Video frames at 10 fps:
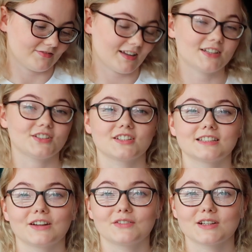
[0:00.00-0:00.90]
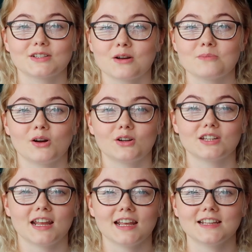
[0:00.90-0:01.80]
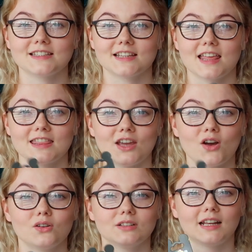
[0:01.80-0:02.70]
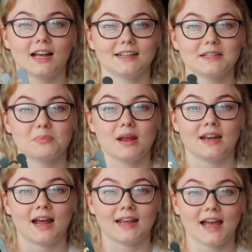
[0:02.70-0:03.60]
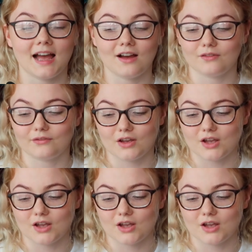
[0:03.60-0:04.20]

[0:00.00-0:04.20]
I just love it so much. It is the only Alice pin I have,